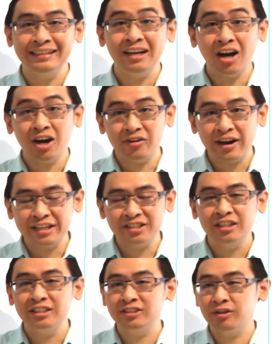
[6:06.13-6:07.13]
Alright,
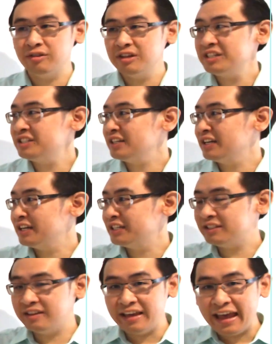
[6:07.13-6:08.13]
so this
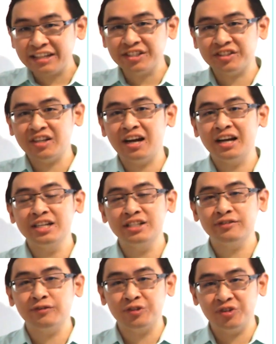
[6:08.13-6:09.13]
is the exercise
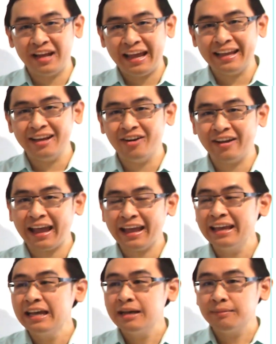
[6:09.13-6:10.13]
for today, okay?